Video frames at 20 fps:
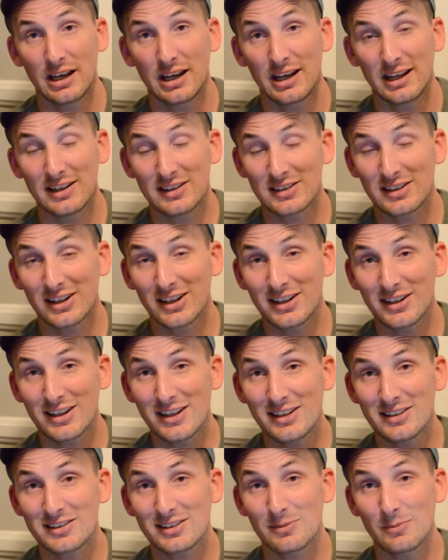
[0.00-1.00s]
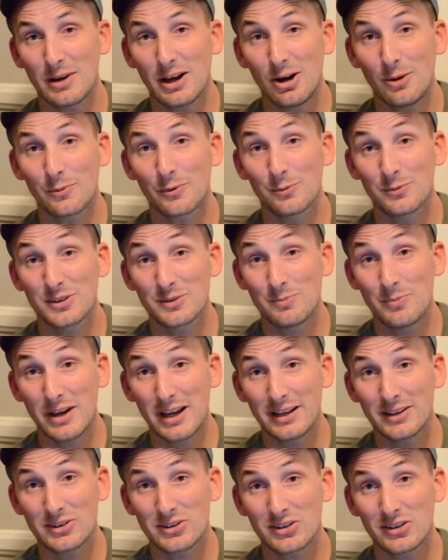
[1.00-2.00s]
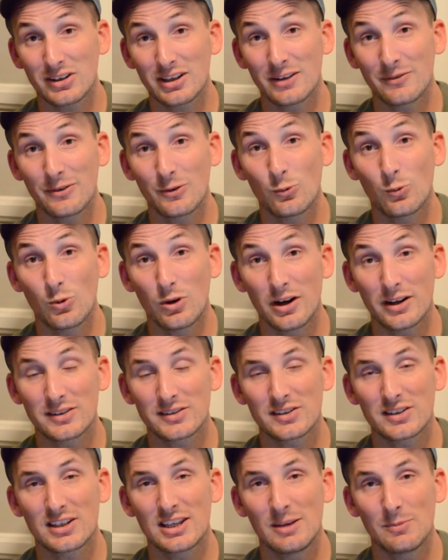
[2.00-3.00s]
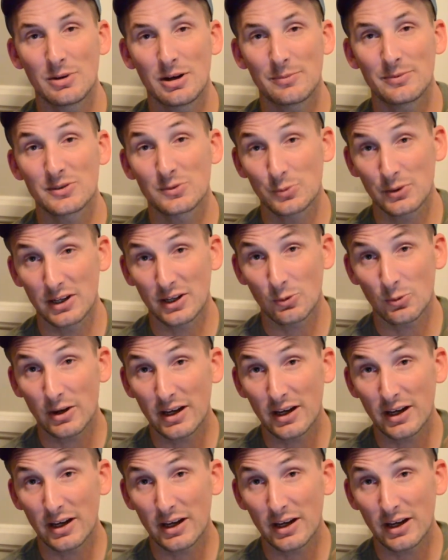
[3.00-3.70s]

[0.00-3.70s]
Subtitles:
and is going to need some help from his bench if he wants to keep up his winning